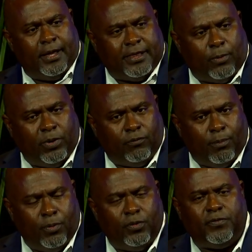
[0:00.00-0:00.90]
that we
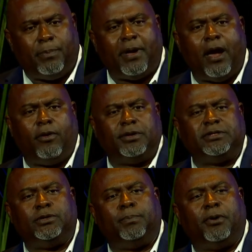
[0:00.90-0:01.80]
remove the
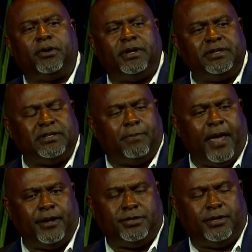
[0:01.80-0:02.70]
barriers to
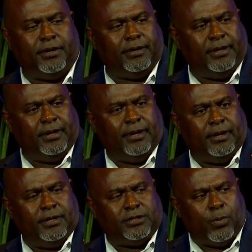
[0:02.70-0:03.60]
participation.
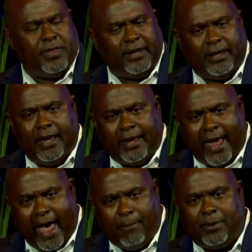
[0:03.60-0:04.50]
So in the
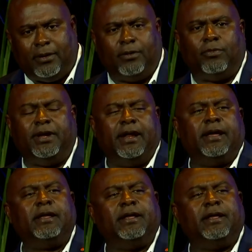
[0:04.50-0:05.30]
capital arena,